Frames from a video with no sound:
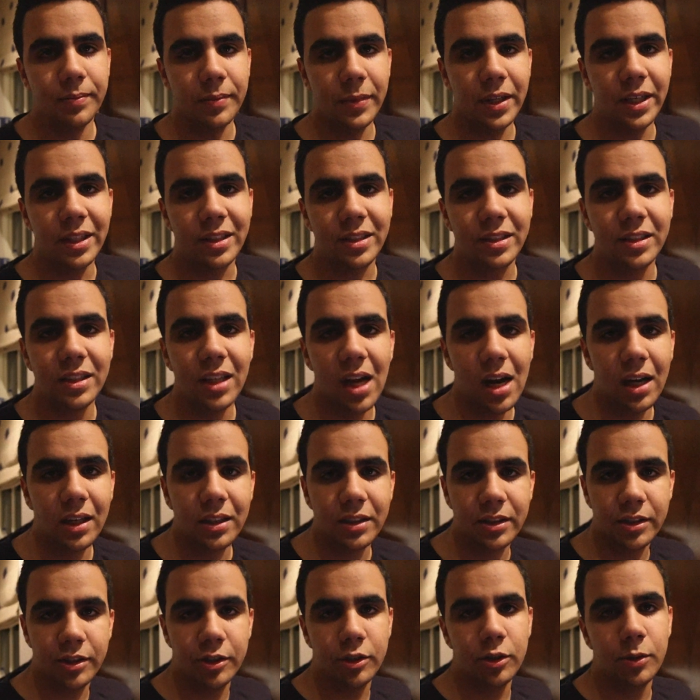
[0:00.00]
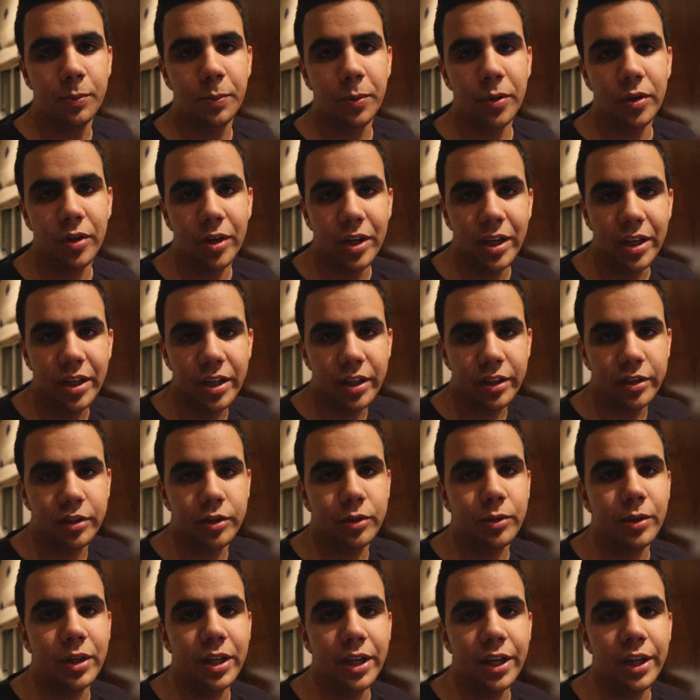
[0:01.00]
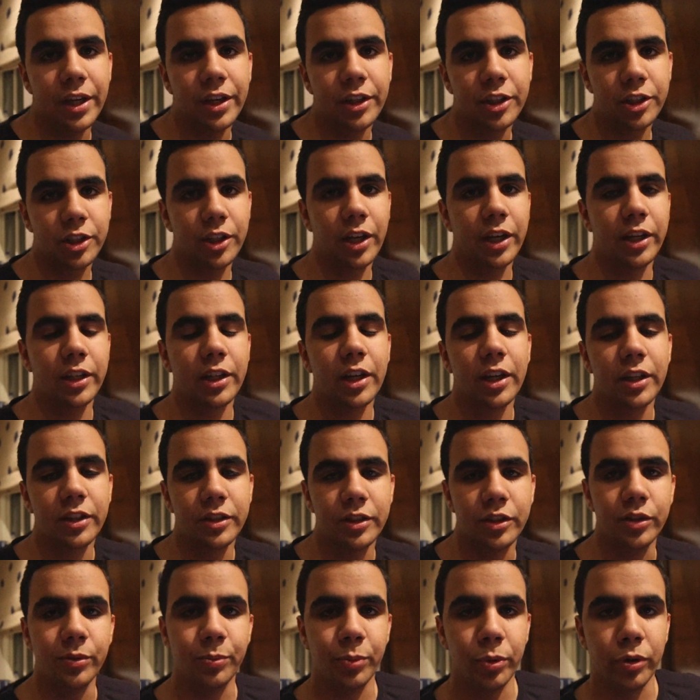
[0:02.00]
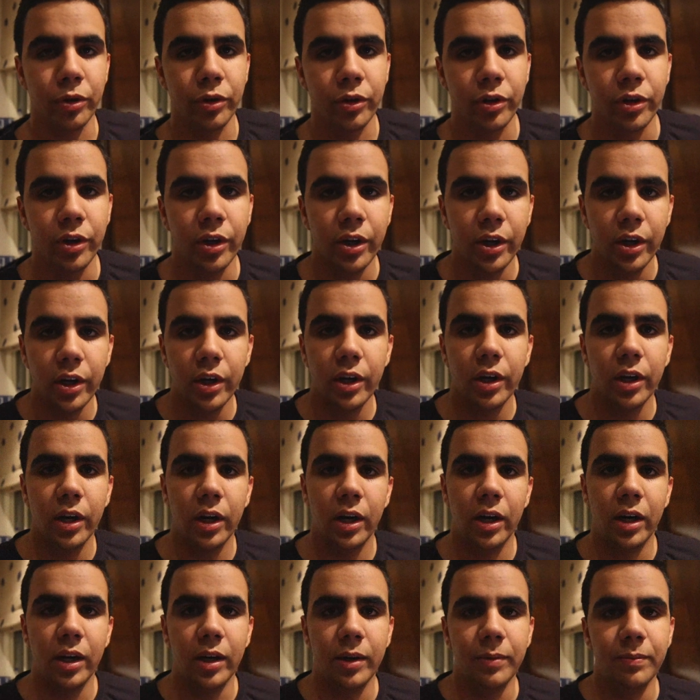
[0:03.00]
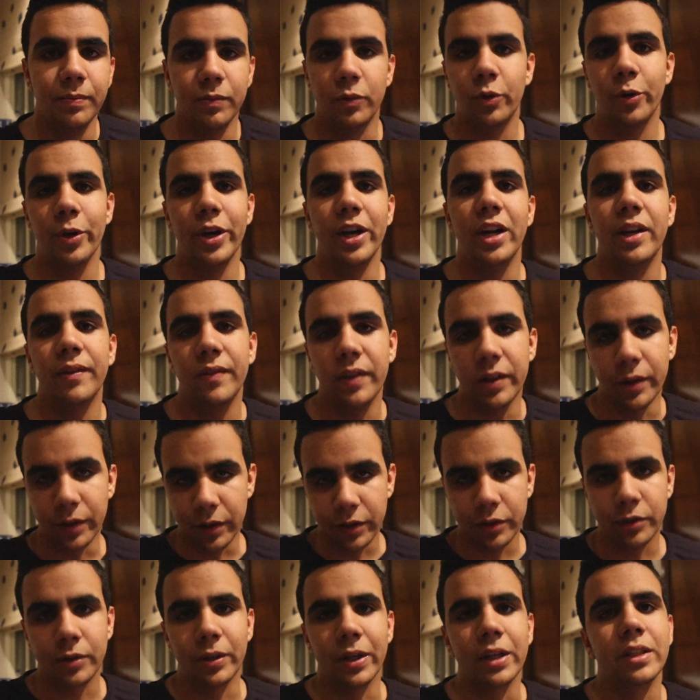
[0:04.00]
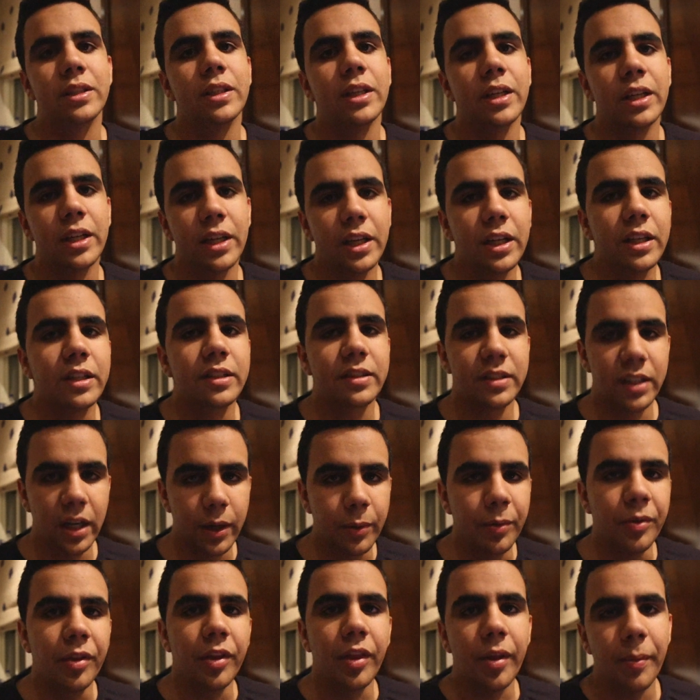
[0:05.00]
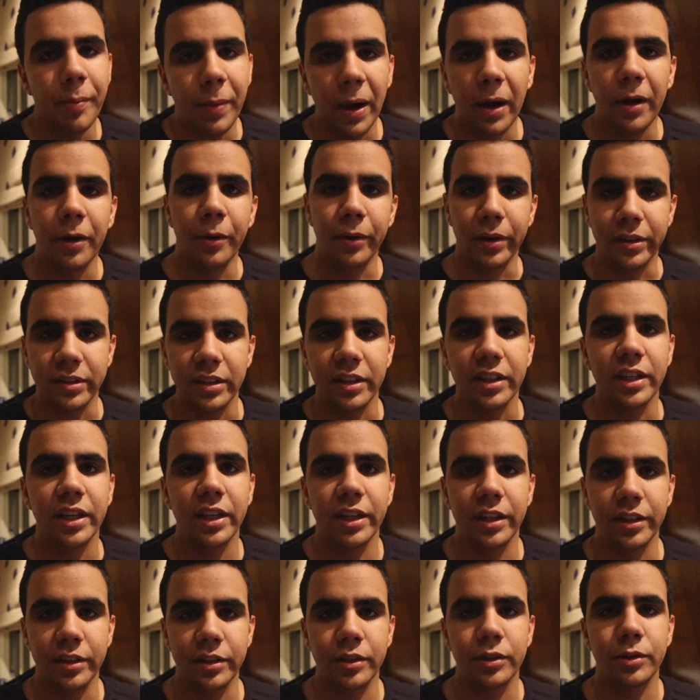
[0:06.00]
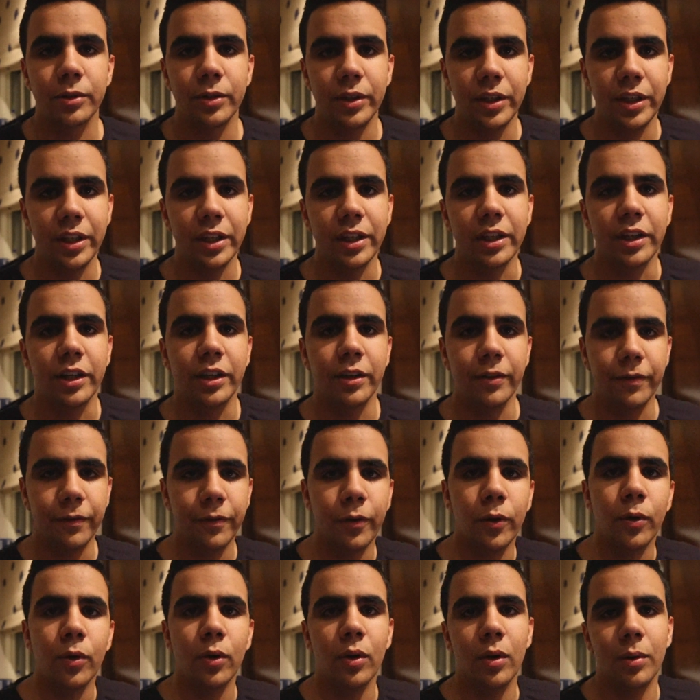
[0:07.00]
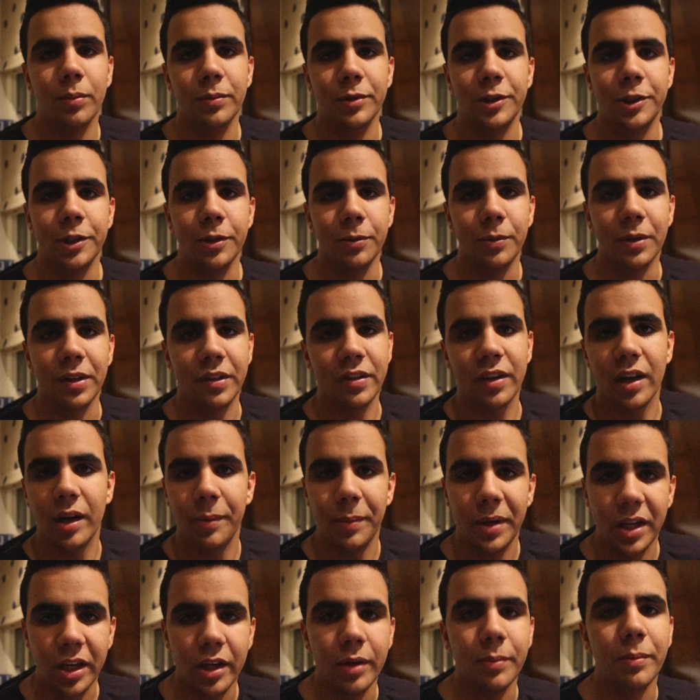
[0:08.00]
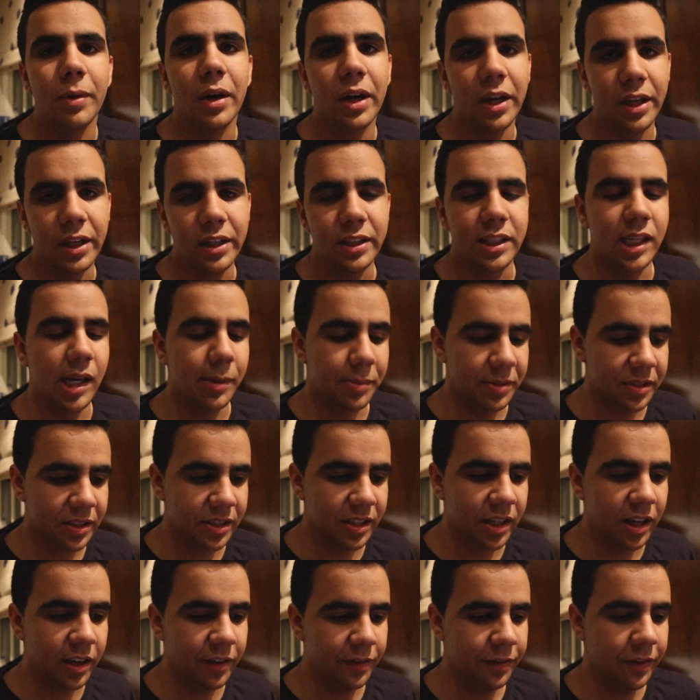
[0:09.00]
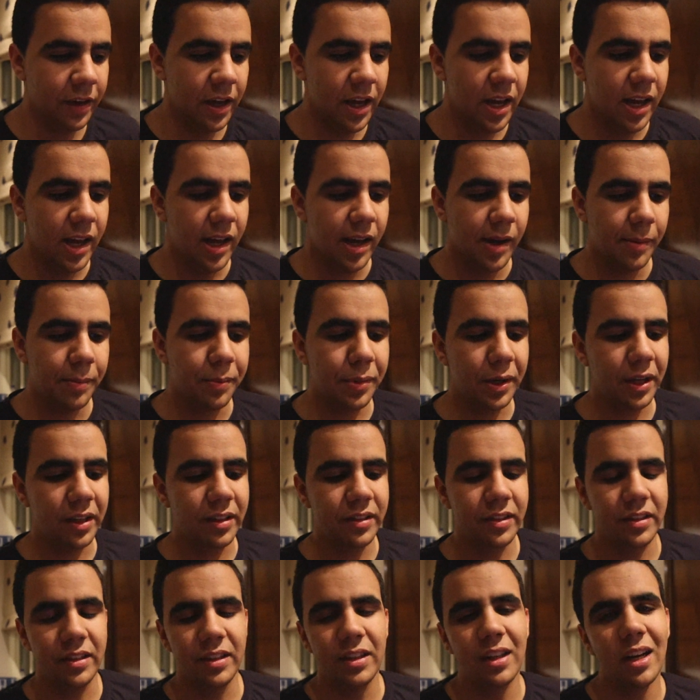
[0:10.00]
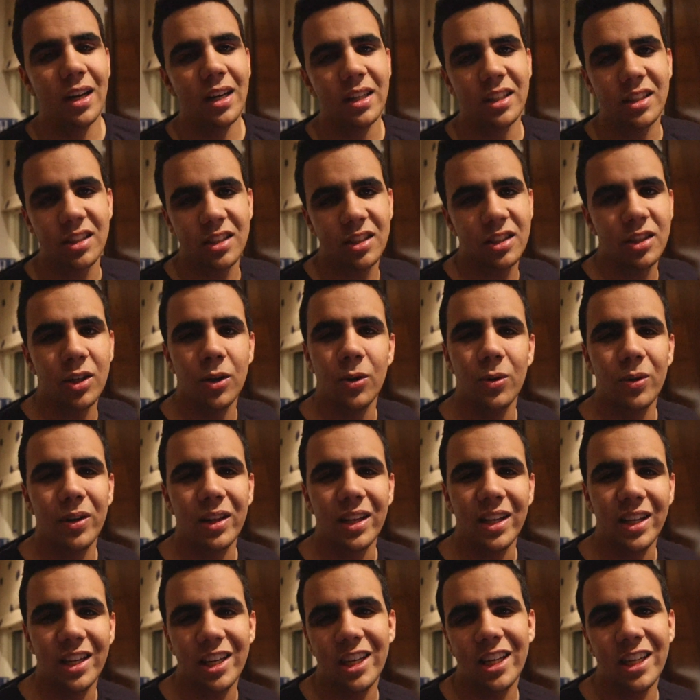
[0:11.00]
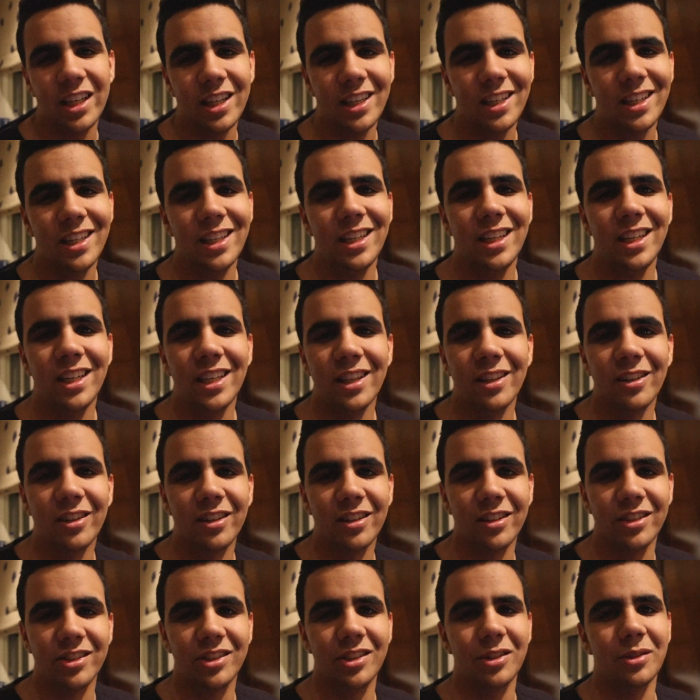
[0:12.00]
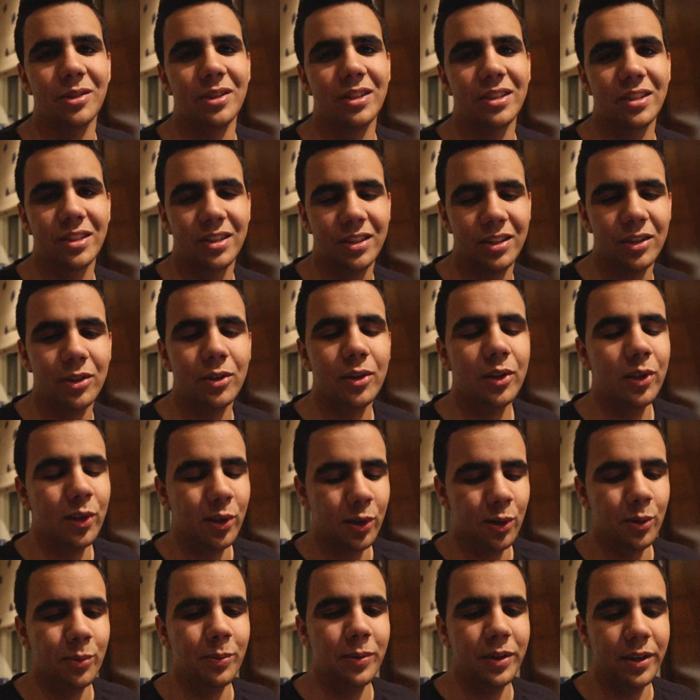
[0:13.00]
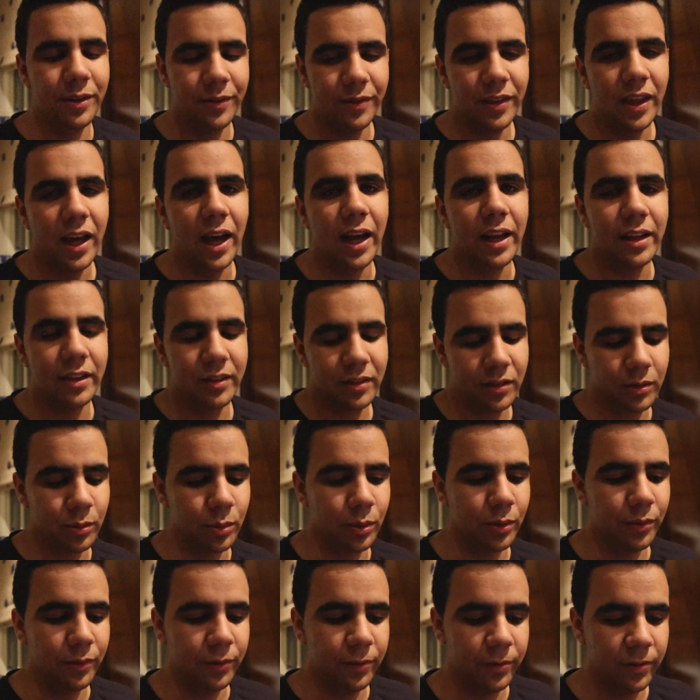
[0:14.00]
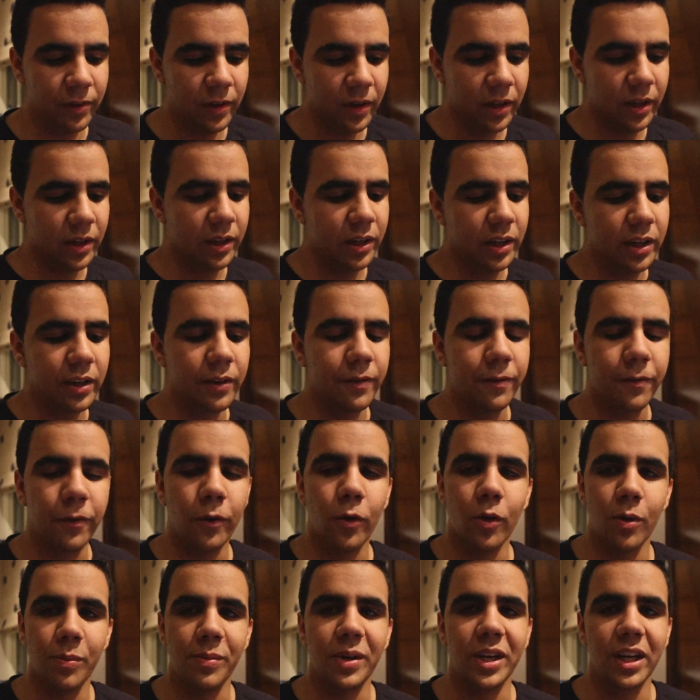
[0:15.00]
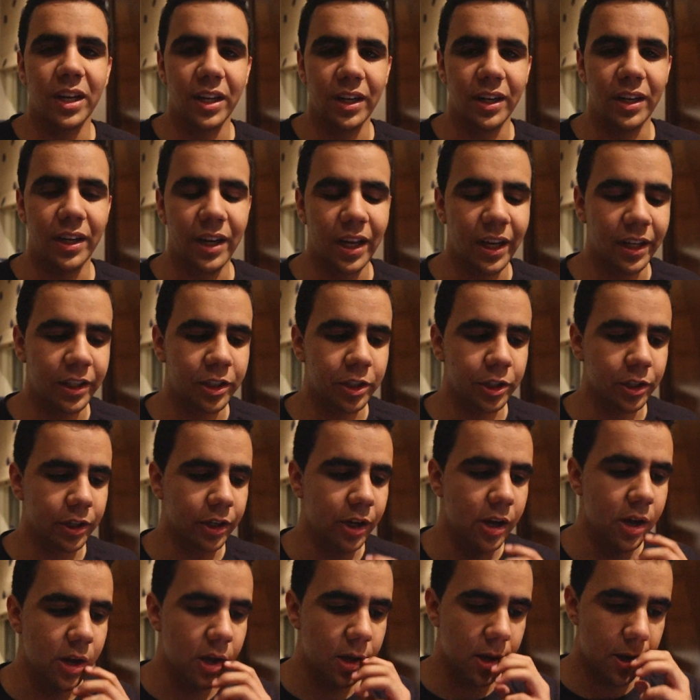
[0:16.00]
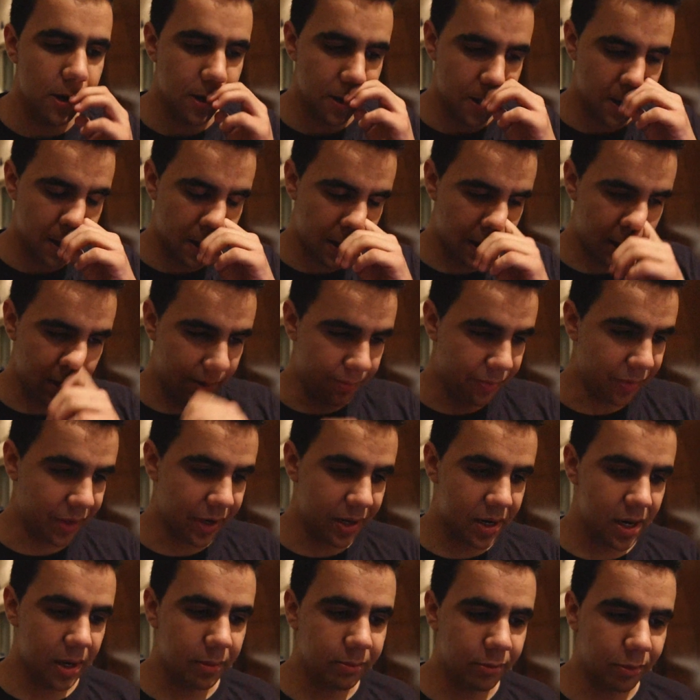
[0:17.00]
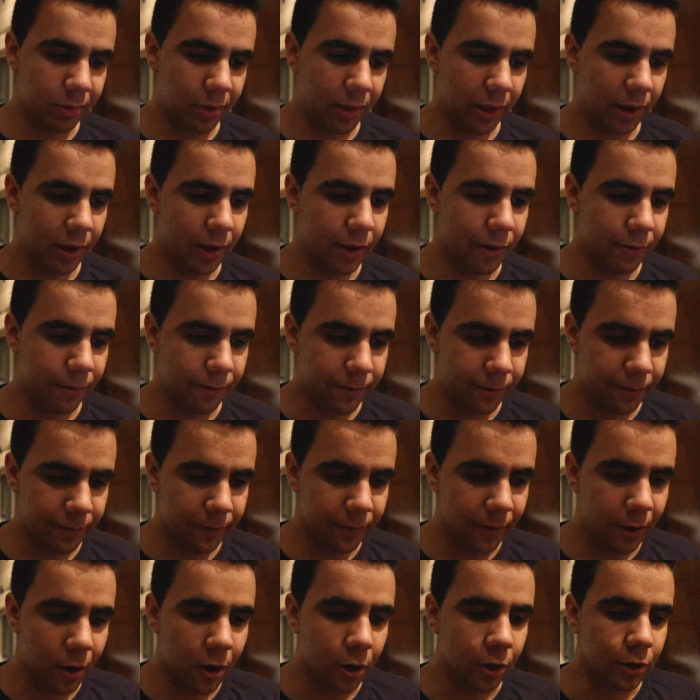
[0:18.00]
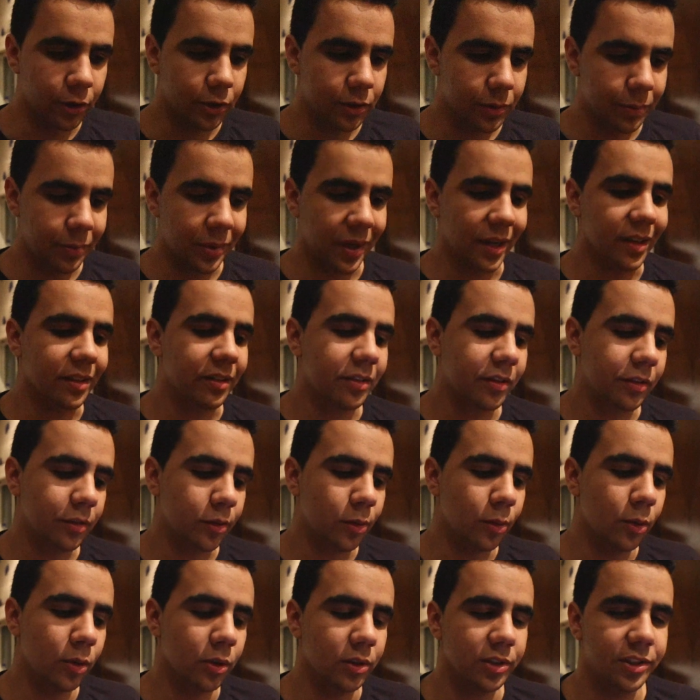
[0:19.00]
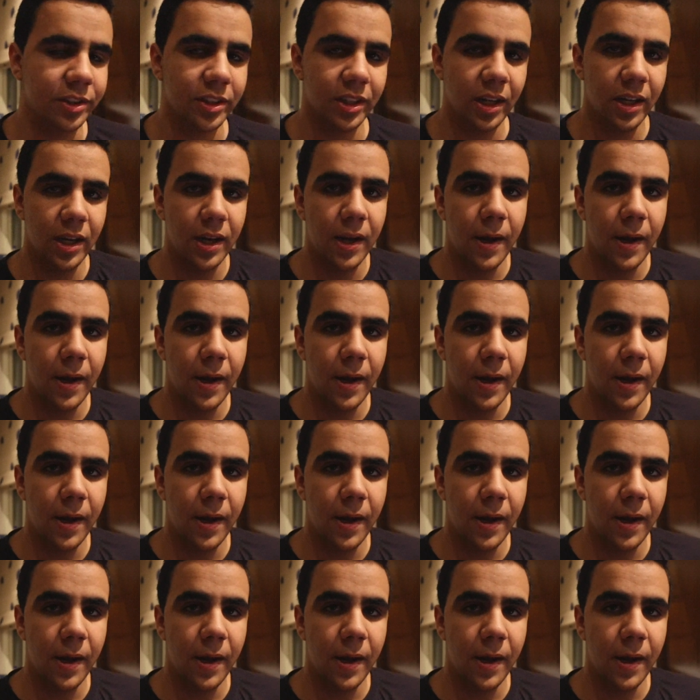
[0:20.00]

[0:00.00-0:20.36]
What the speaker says: It's not super industry-ish, like not super creatively restricting and stay within the boundaries of the industry and conform to what's going to make you money type of stuff. But it's not totally indie either, so it's still a little bit of that sort of conforming nature that comes with a lot of art-based schools.